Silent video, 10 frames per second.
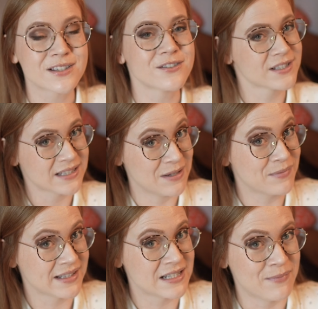so just
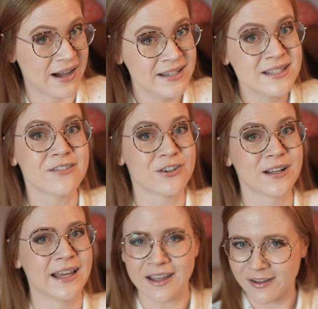keep that in mind. If
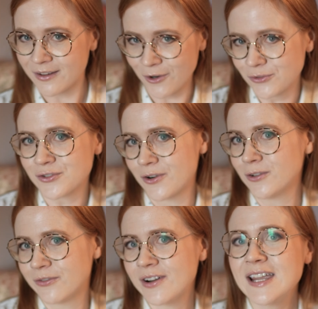you're like a
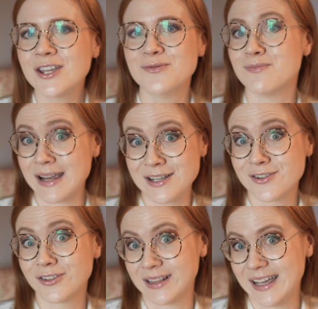control freak, you might
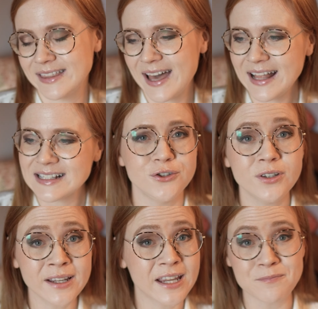not like that. You
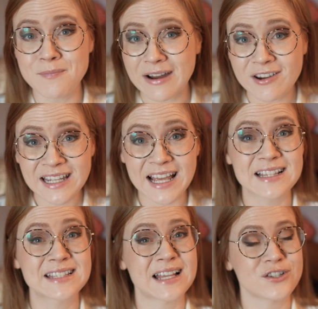can get married
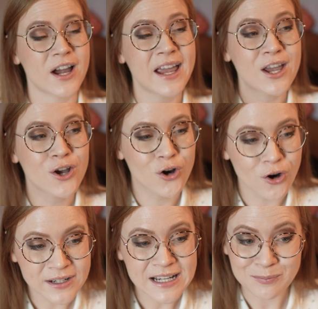at such
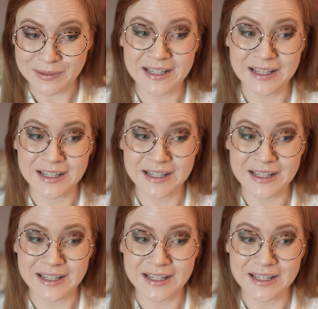iconic